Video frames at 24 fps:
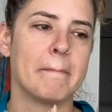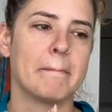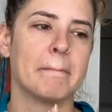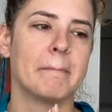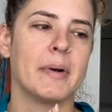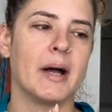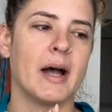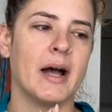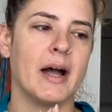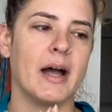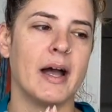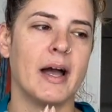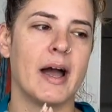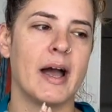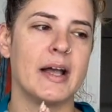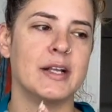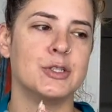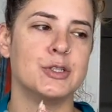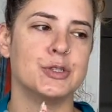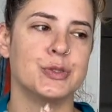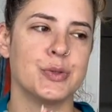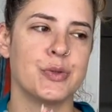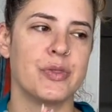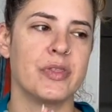but I
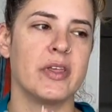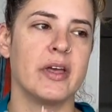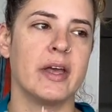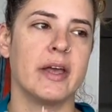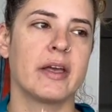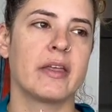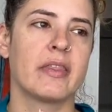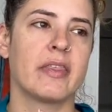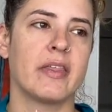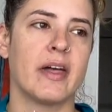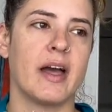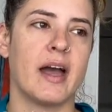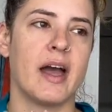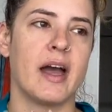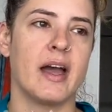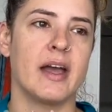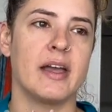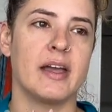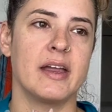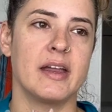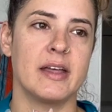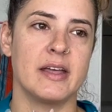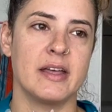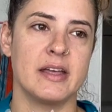do think
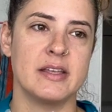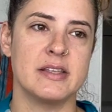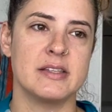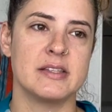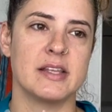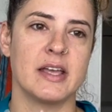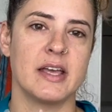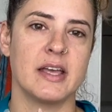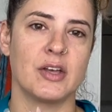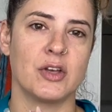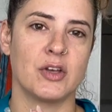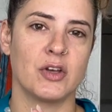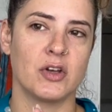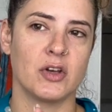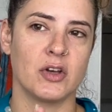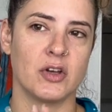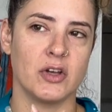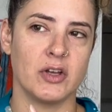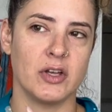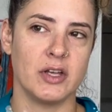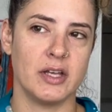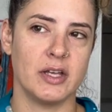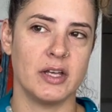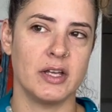that it is a
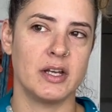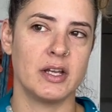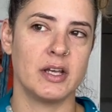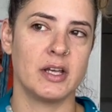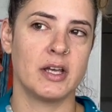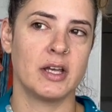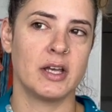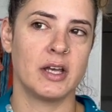good